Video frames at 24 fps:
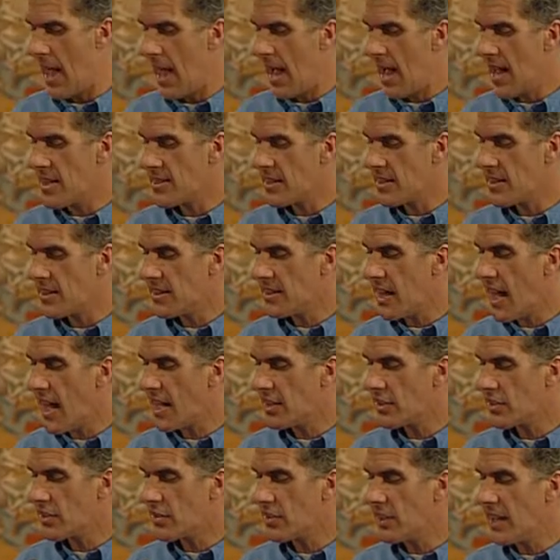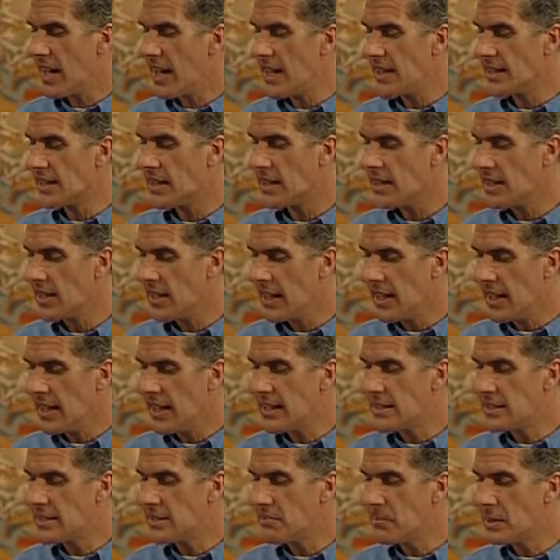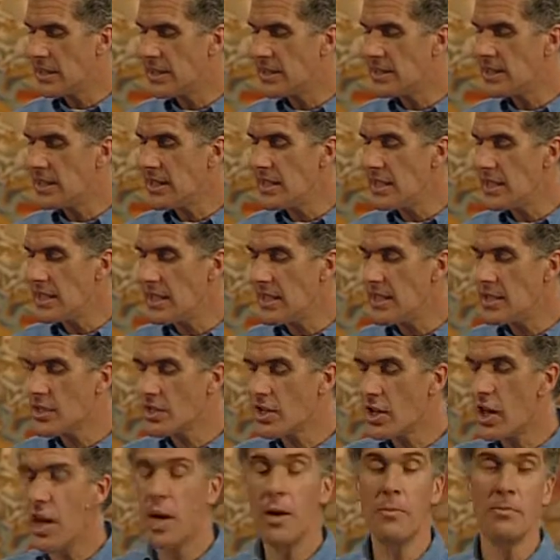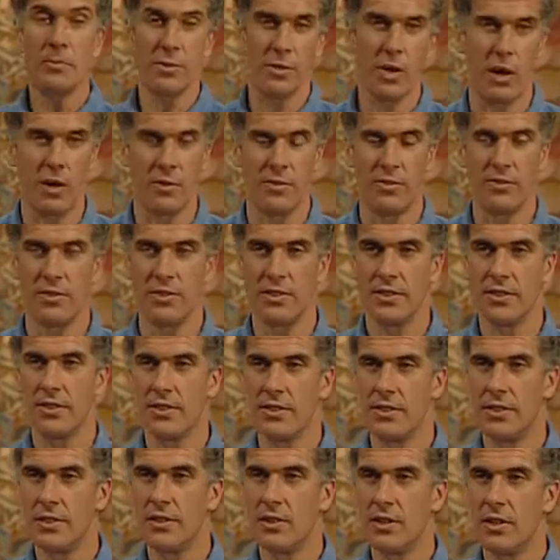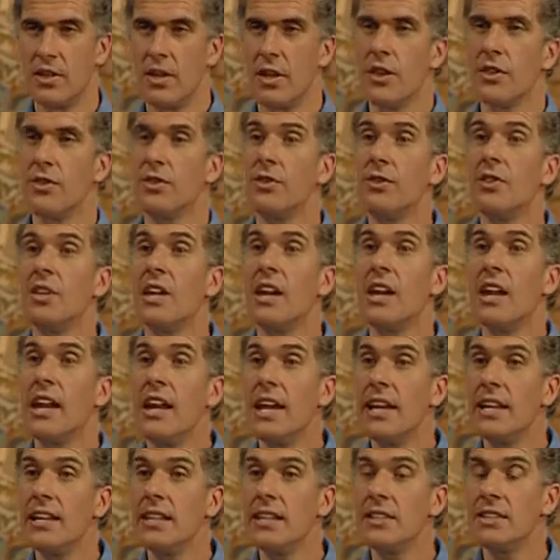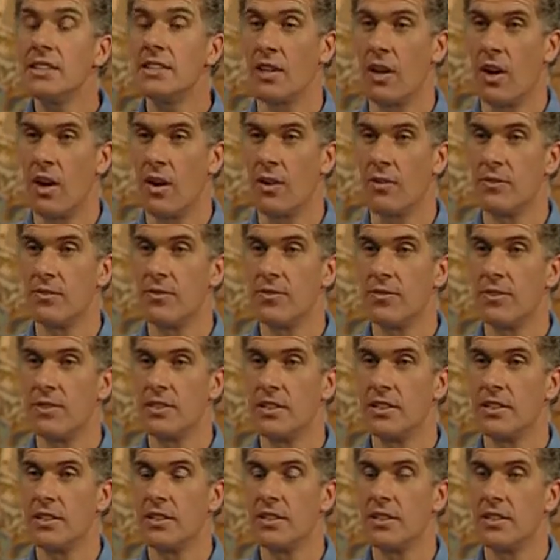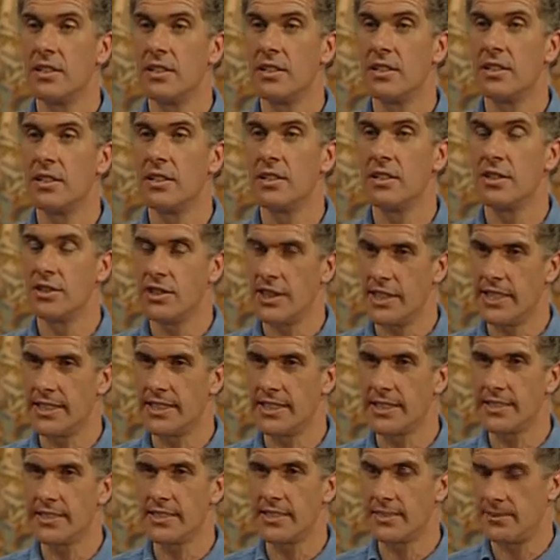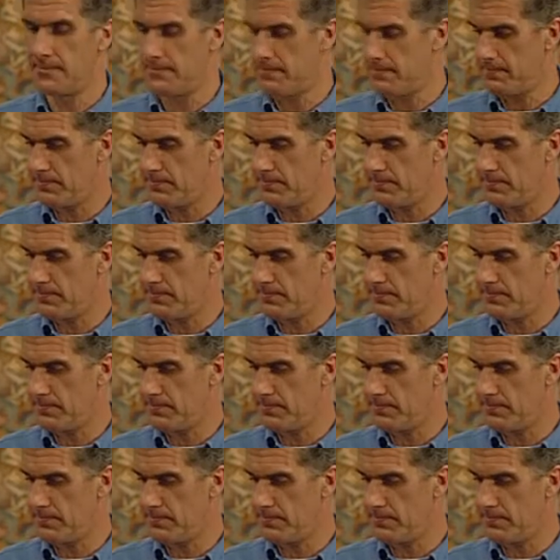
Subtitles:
and that creator is to be seen in terms of, through the lens of, Jesus.